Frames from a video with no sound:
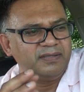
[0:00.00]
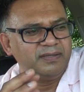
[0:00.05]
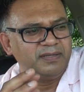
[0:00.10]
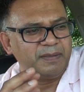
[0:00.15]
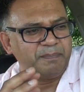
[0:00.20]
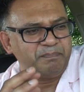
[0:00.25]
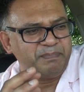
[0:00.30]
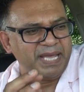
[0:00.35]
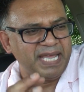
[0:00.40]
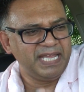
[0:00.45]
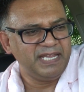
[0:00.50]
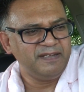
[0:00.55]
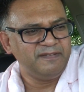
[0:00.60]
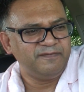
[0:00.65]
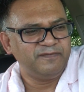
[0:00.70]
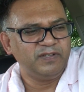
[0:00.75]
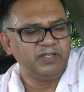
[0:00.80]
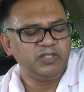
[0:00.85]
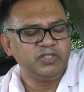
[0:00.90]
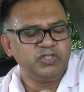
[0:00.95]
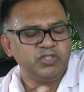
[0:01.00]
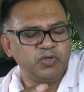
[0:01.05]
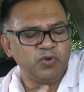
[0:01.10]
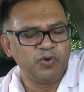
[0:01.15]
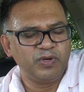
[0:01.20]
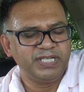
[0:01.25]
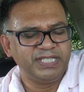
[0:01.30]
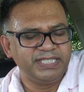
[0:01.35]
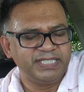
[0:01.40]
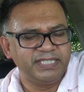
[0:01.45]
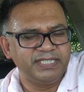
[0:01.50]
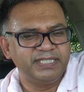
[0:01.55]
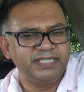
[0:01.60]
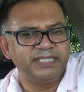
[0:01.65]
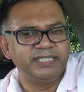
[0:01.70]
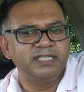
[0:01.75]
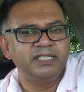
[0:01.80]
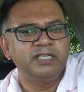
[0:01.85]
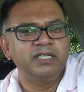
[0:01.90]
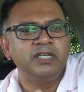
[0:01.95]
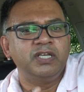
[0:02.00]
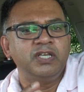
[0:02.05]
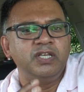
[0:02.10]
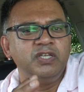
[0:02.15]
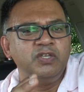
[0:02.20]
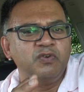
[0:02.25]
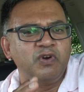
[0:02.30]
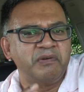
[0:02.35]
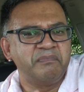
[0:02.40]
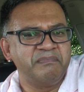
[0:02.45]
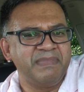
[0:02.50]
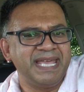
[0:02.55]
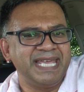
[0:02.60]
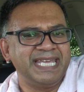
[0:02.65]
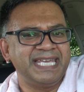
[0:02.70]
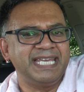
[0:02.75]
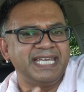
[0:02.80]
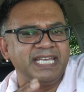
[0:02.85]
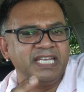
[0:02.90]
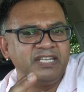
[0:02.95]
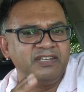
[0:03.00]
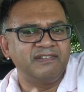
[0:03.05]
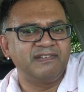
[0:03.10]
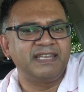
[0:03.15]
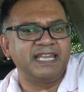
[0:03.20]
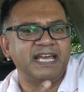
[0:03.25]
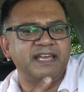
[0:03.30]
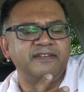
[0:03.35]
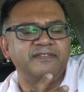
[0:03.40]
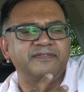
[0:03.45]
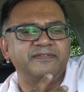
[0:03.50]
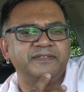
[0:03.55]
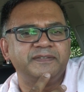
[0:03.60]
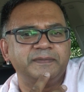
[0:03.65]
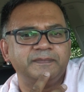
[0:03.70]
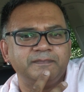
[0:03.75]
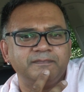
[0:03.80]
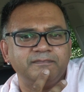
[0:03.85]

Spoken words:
the painful choices you are making in your life.